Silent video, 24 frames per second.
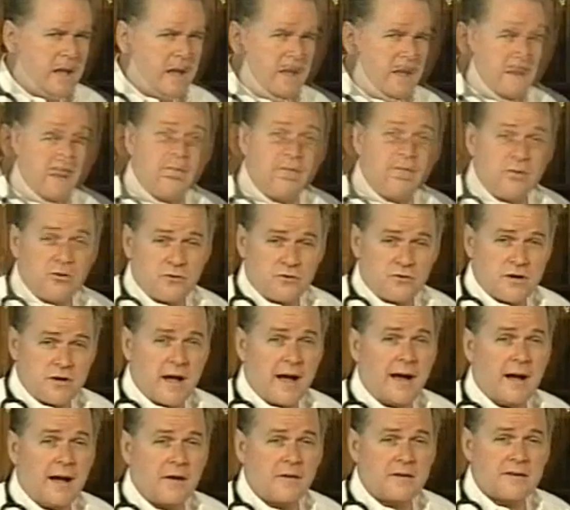If your
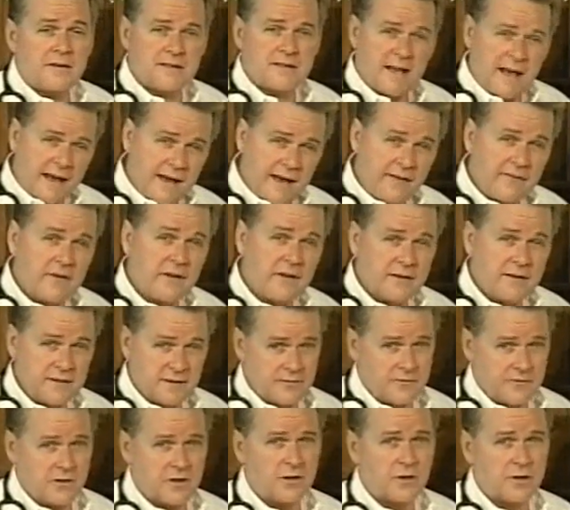child is having
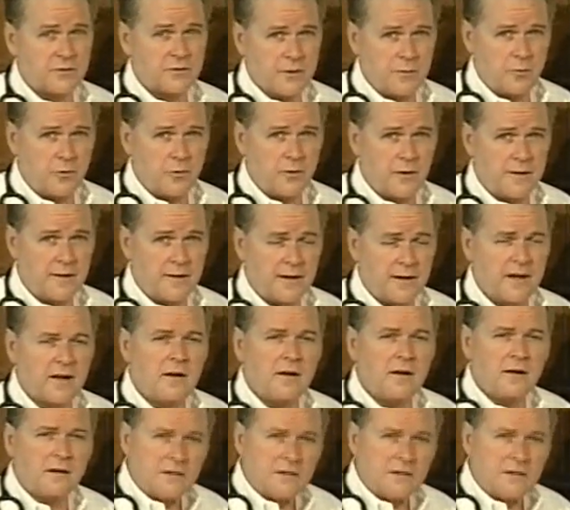difficulty breathing,